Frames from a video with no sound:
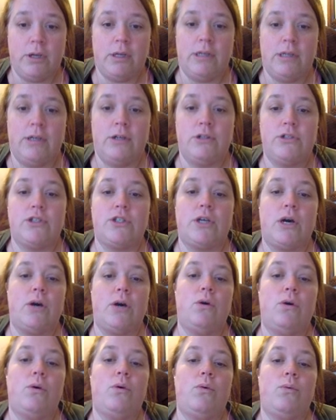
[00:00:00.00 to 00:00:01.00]

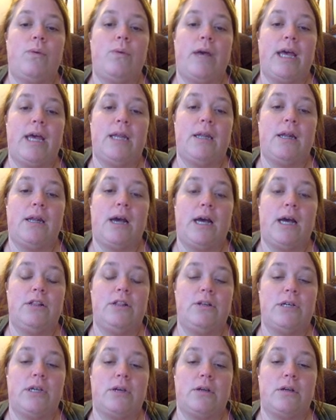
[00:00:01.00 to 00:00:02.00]
So when I
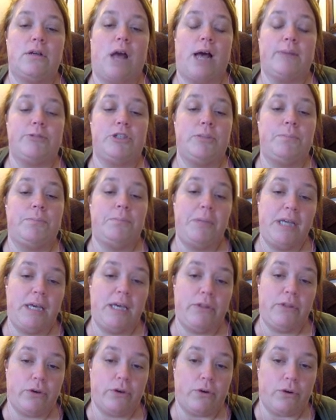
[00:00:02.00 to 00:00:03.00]
look at option B,
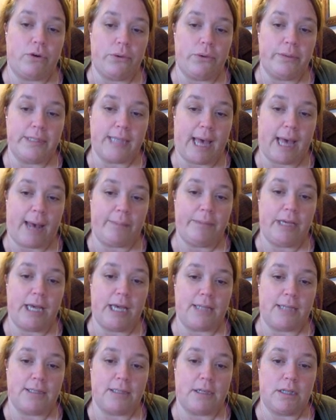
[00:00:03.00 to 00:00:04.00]
the girl was happy
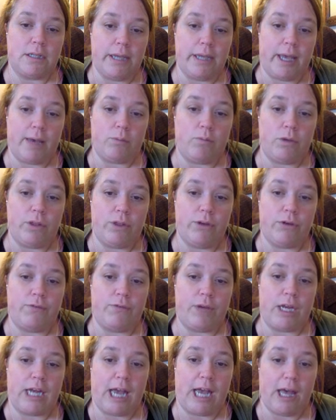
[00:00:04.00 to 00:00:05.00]
as a clam with her
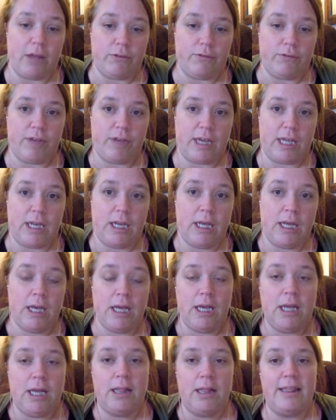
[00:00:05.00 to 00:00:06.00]
fun outfit.
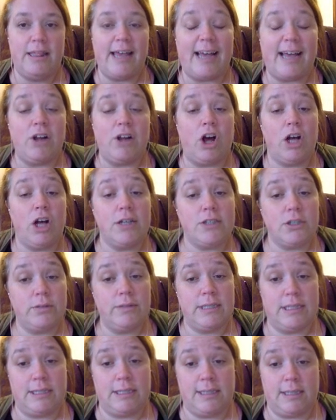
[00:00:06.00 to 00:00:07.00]
That also
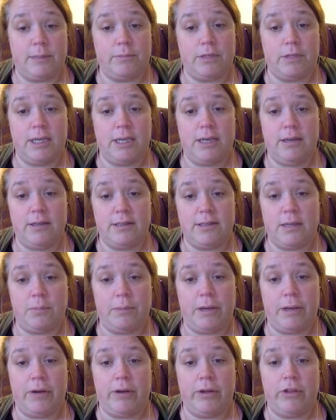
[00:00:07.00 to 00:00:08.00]
is a simile. It's
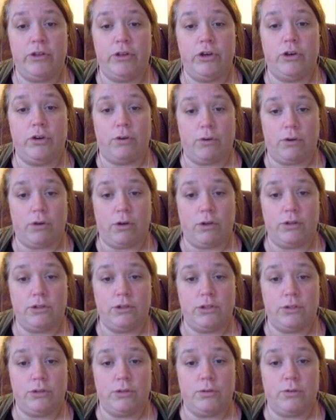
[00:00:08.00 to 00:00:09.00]
comparing the girl
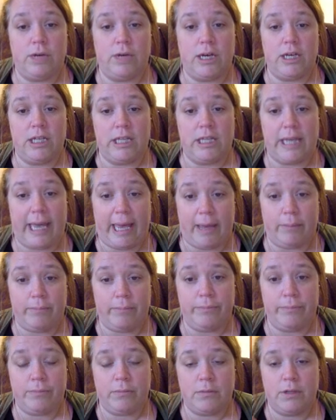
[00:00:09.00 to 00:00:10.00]
to a
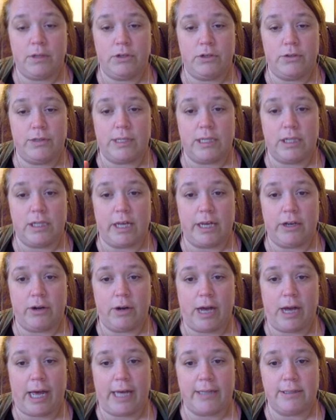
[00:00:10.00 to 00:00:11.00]
clam using like or
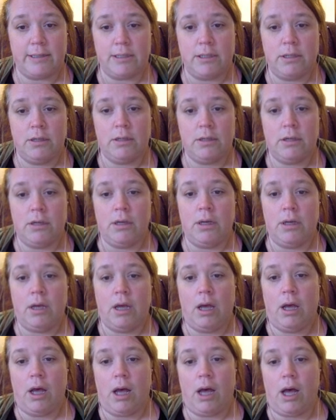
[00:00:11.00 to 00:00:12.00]
as.
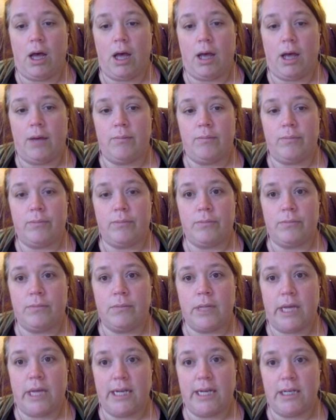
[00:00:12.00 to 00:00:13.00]
And
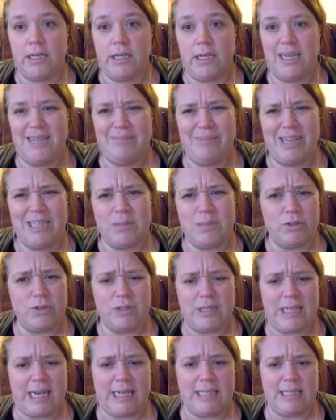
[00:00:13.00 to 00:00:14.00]
it makes more
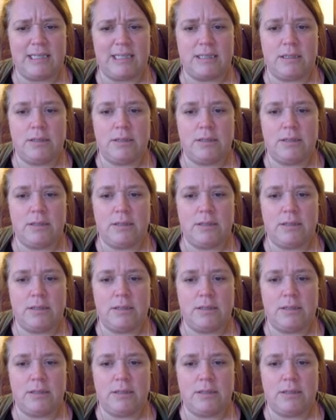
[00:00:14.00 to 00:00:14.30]
sense.